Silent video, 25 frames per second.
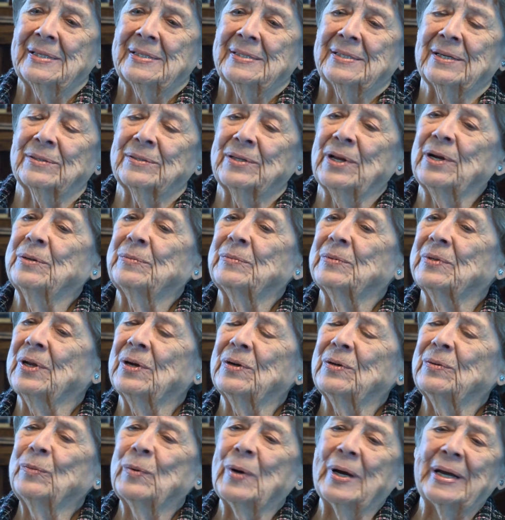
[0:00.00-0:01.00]
So no,
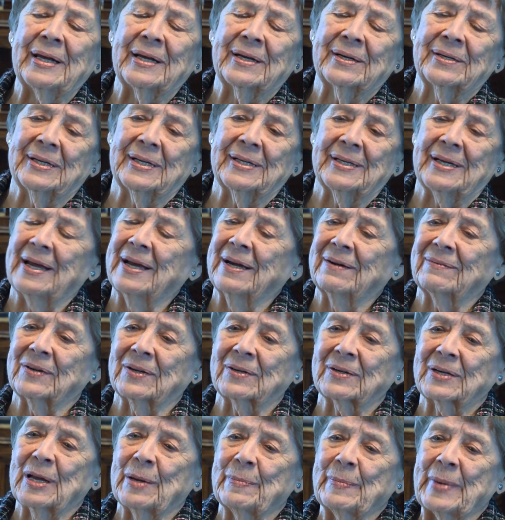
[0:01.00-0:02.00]
no way could it
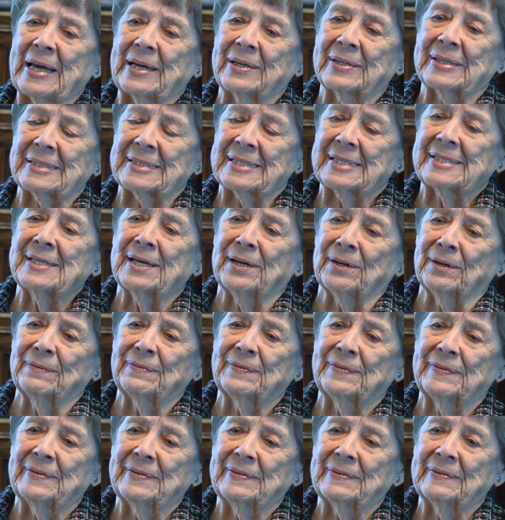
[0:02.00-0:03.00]
ever come out
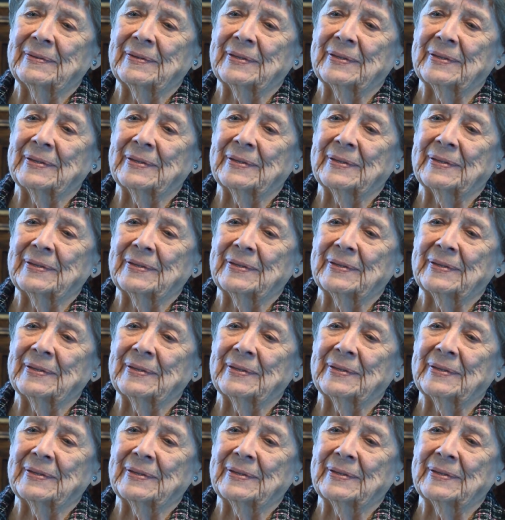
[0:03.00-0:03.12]
itself